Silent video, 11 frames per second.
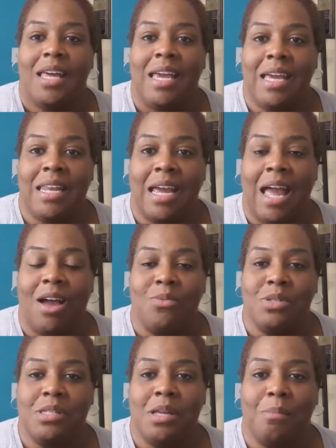eating out
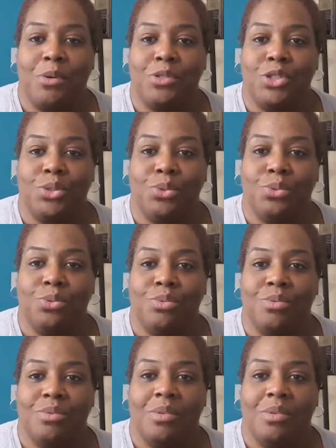was number two,